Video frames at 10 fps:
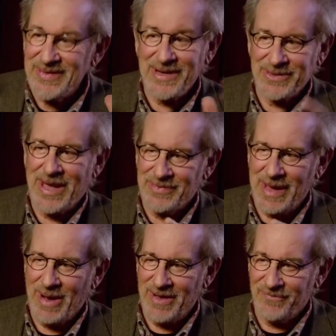And that
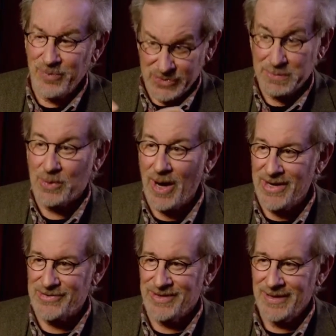I was
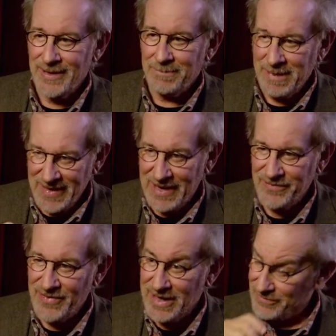surprised by that
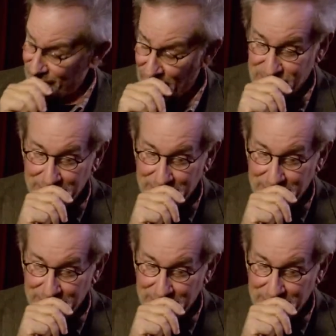effect, very